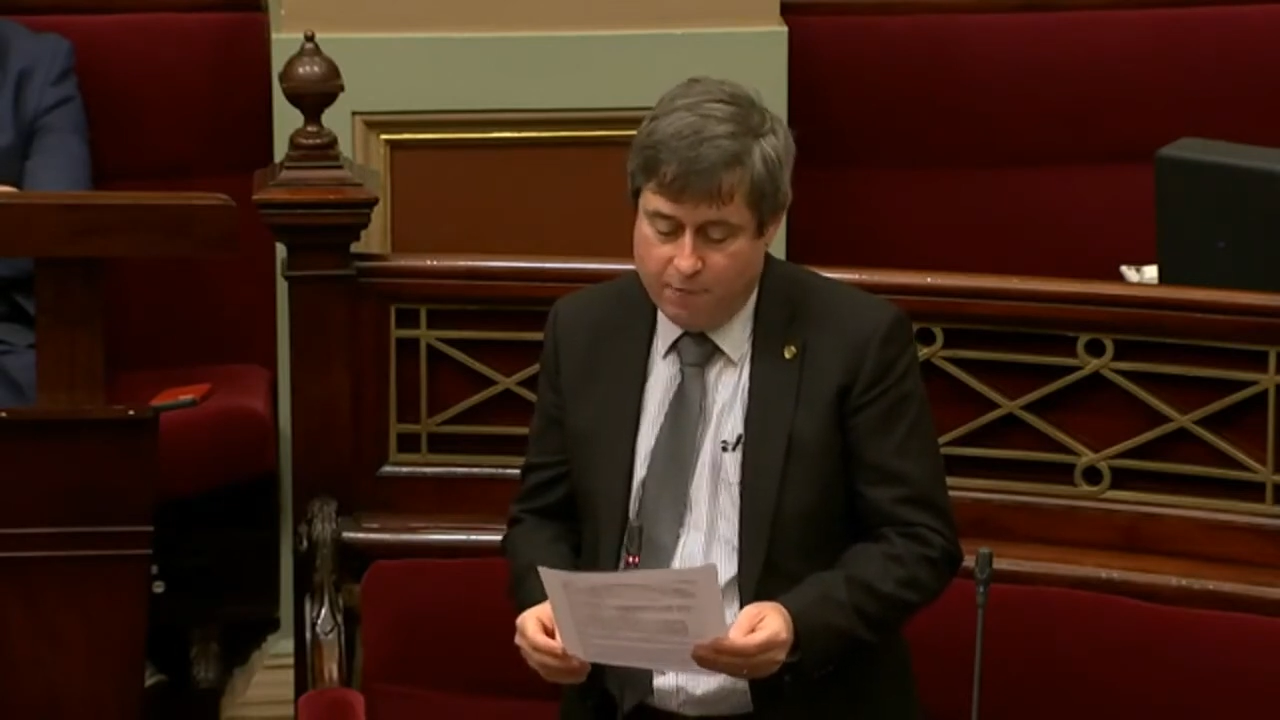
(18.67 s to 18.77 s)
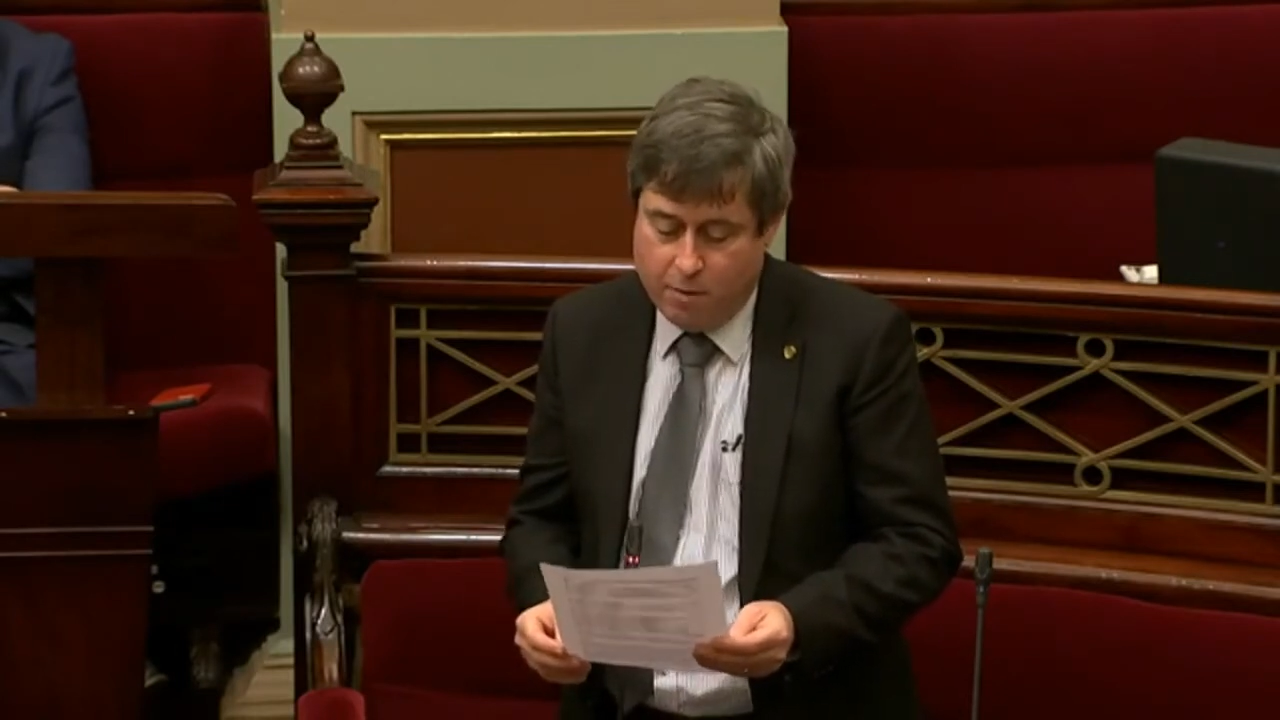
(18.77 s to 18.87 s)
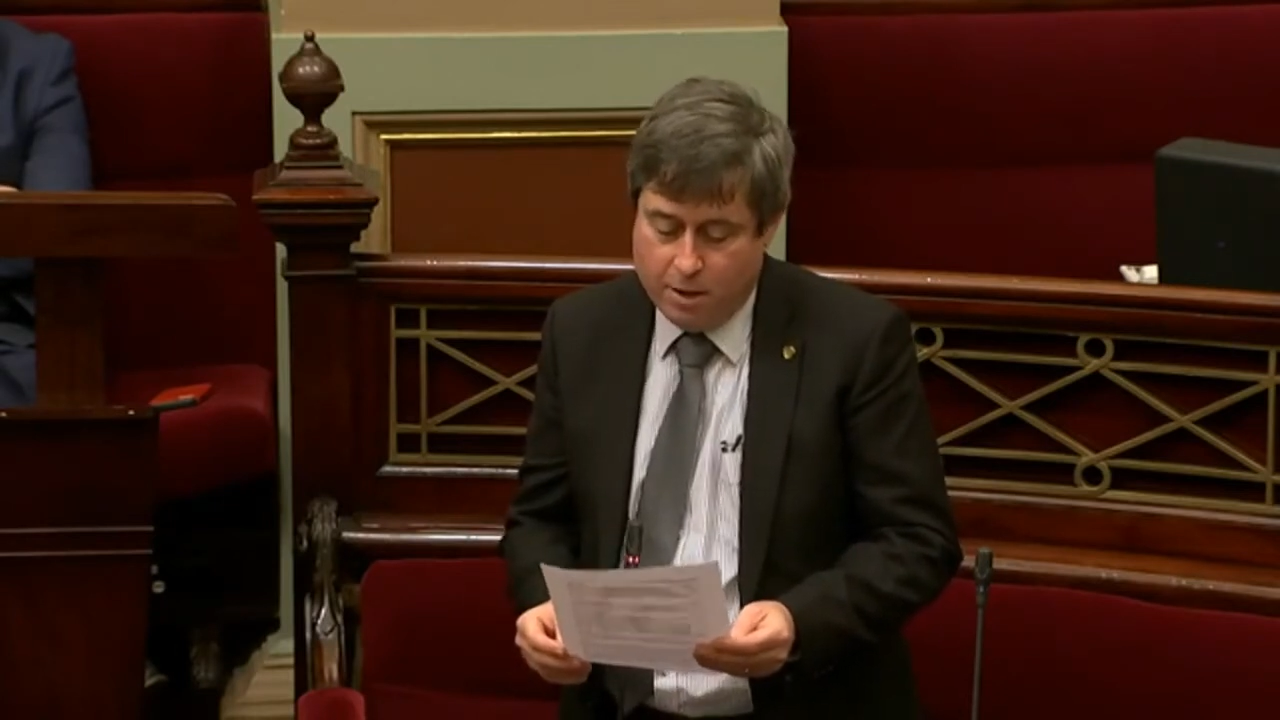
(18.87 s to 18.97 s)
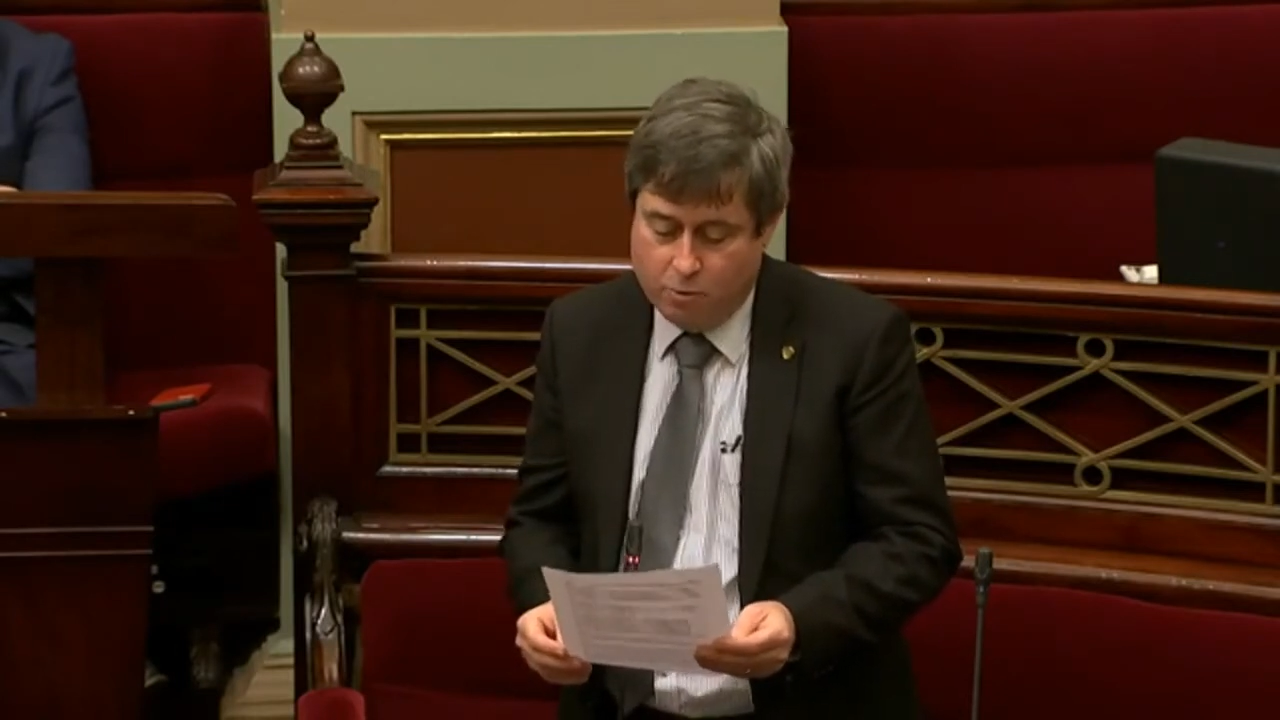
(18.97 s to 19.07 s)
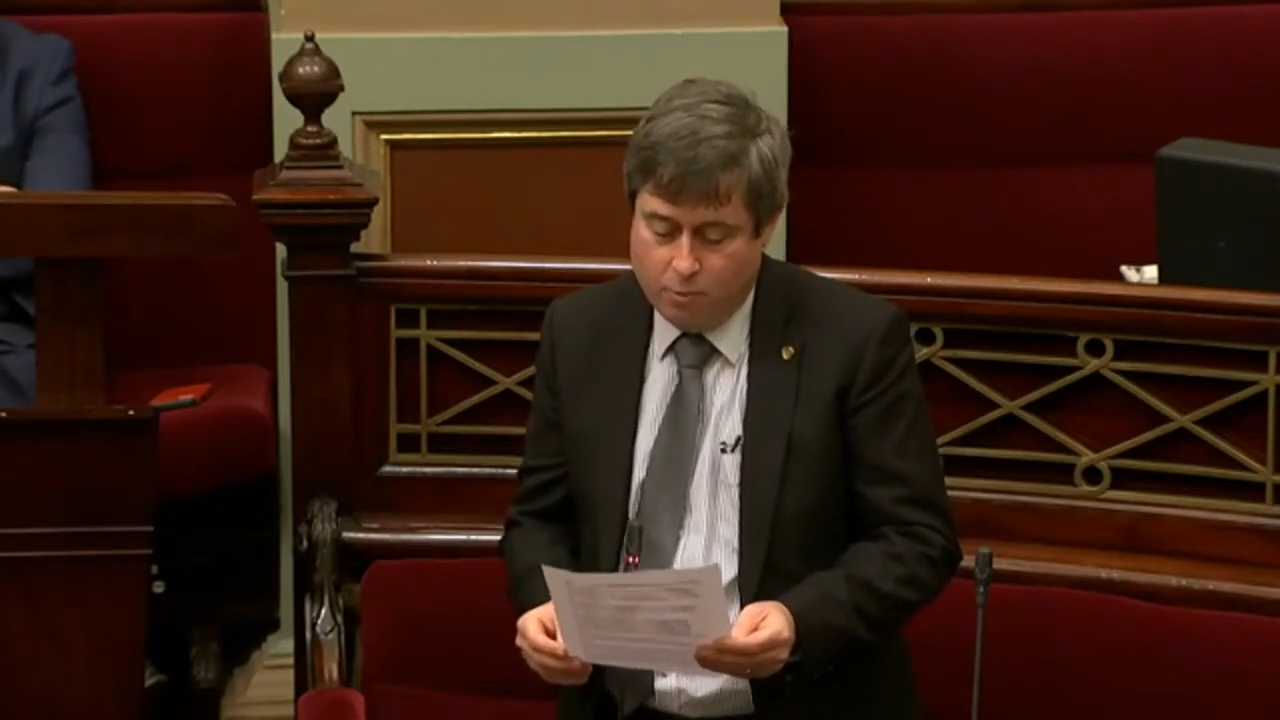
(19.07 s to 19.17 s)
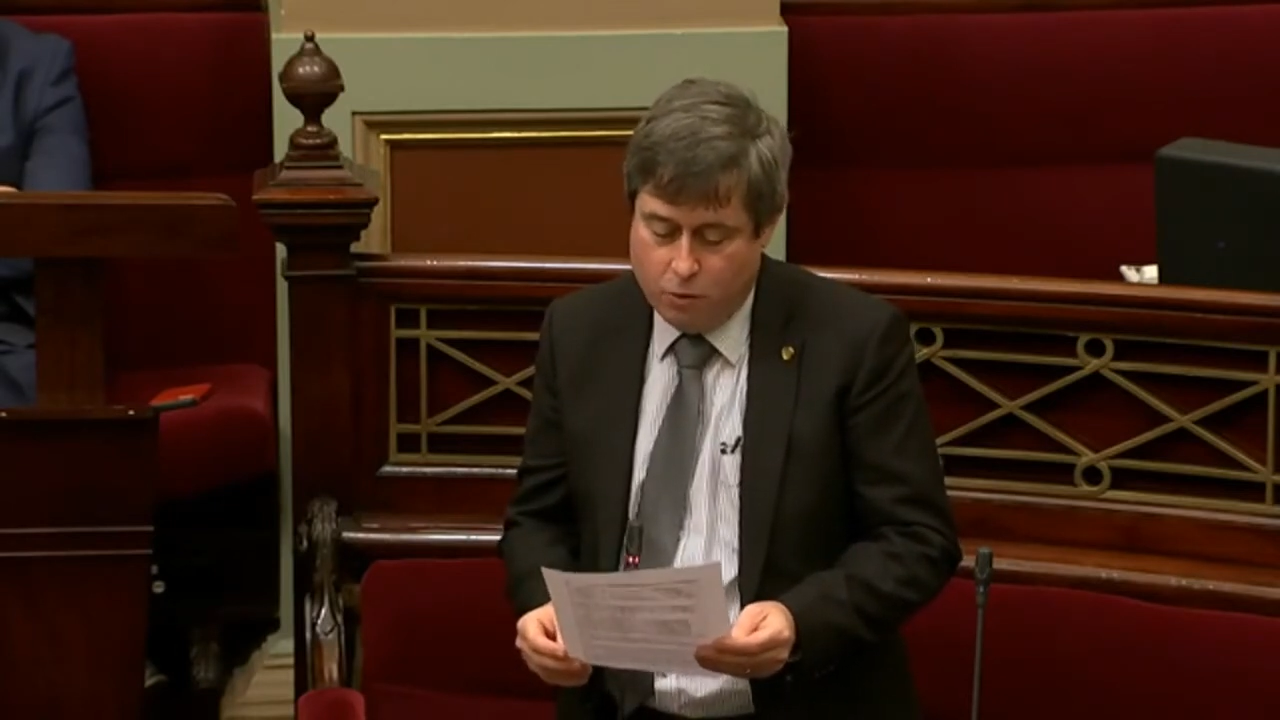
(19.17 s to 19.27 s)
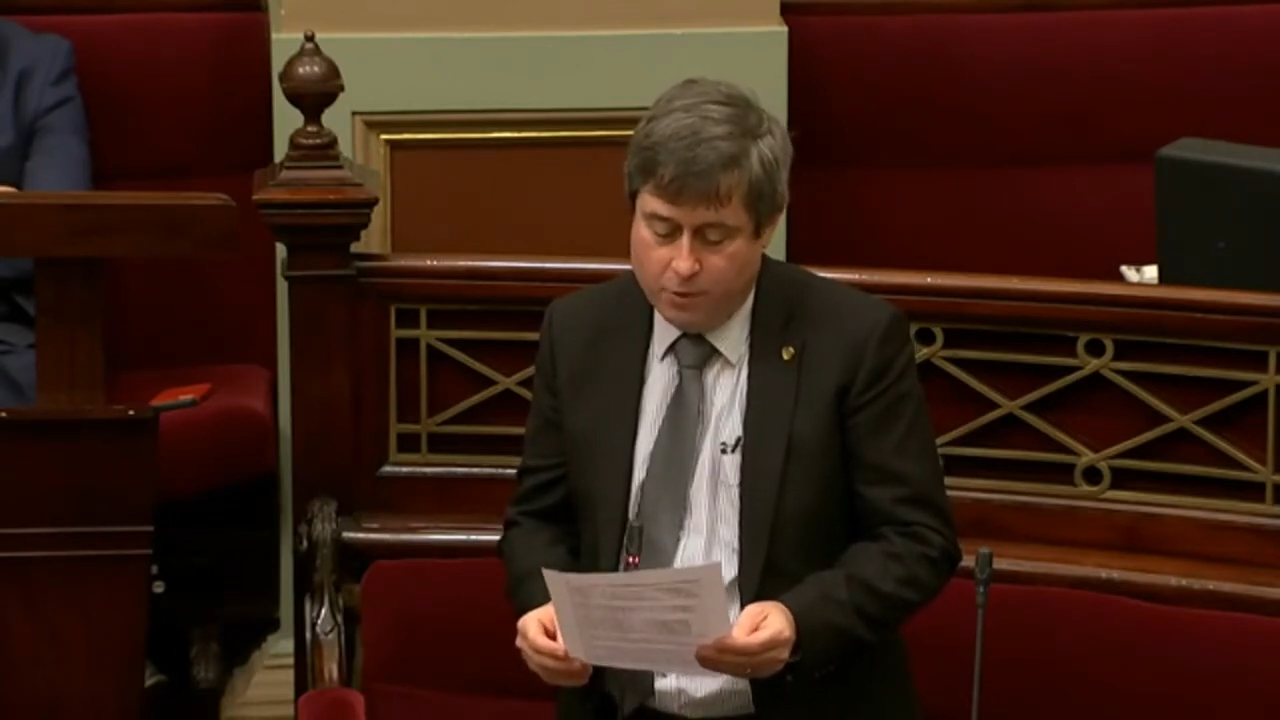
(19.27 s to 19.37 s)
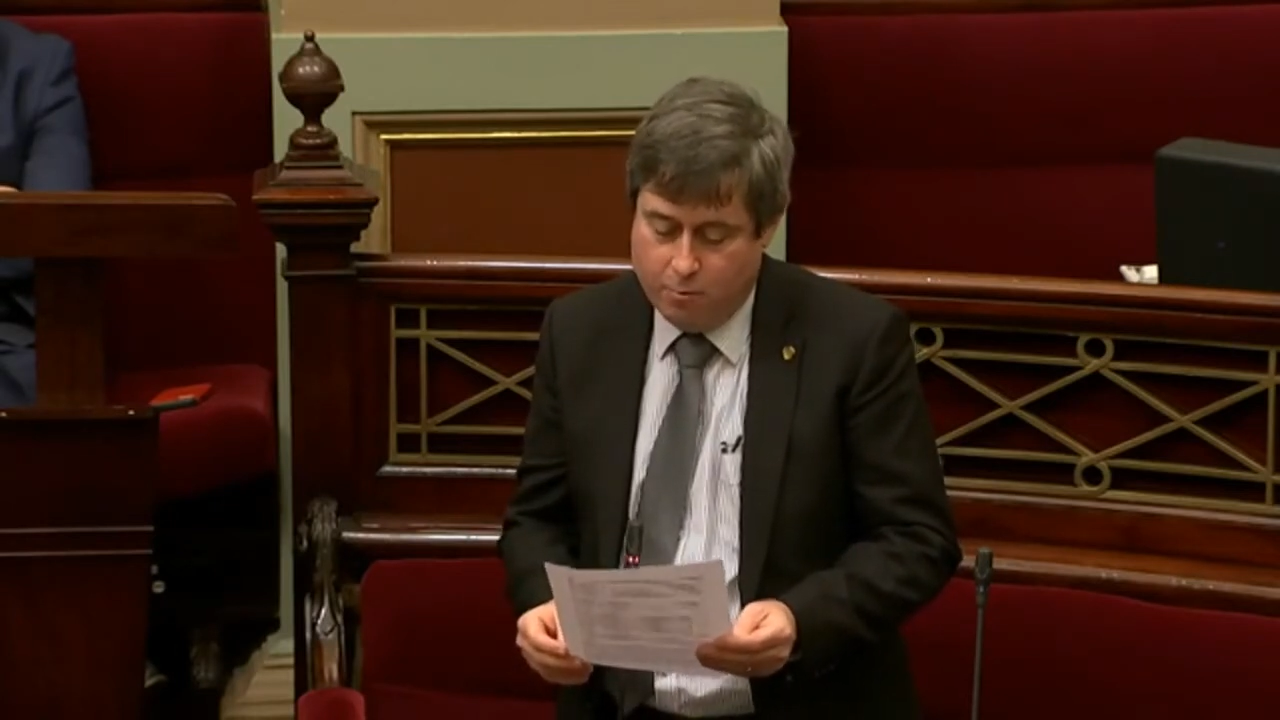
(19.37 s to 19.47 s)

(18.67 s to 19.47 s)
everyone to report